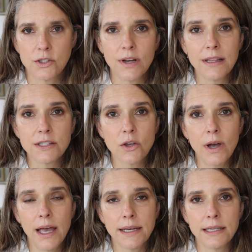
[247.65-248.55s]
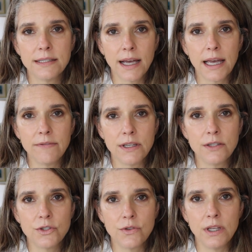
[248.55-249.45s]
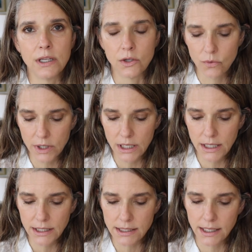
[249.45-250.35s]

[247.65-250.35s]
So now let's go ahead and dive into the ingredients.